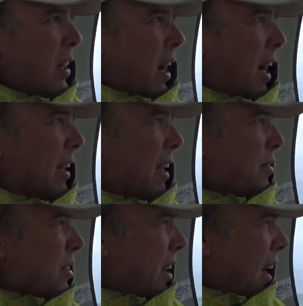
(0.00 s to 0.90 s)
I
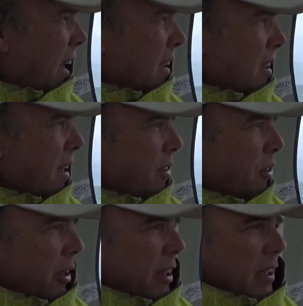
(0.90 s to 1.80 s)
left Island Head
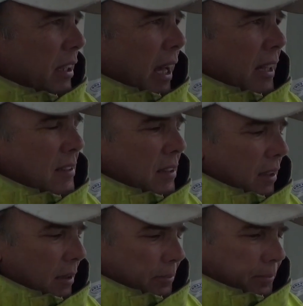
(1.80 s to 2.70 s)
Creek at
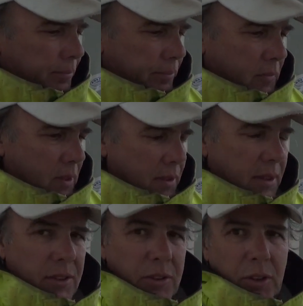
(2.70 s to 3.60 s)

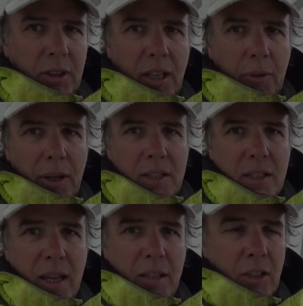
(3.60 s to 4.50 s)
6:30. I
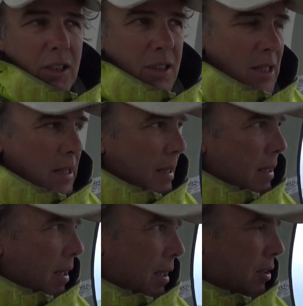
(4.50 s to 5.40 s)
raised anchor.
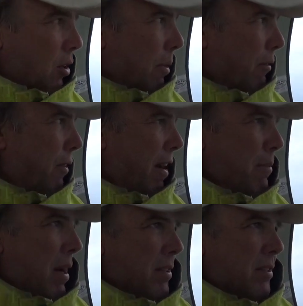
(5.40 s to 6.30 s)
Had to go about 5
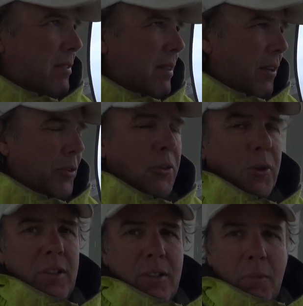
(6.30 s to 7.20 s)
miles down the
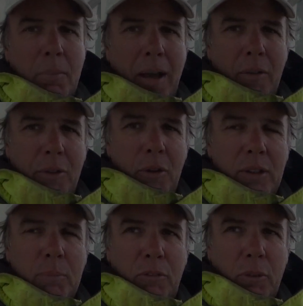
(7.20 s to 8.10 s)
creek to the mouth though
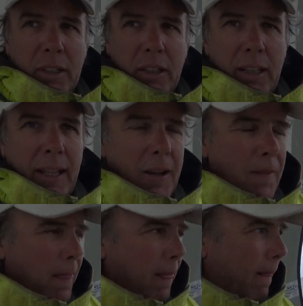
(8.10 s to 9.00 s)
before I got
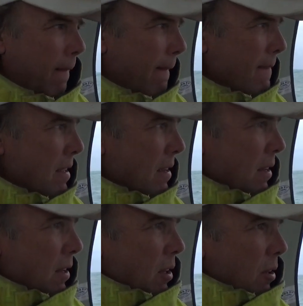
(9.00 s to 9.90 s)
out.
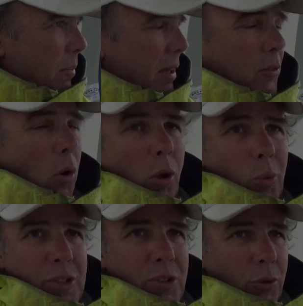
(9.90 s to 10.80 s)
My goal
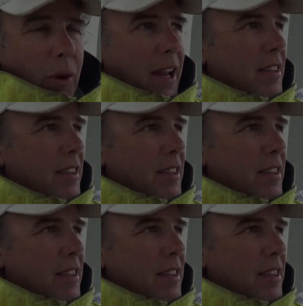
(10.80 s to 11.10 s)
was to ride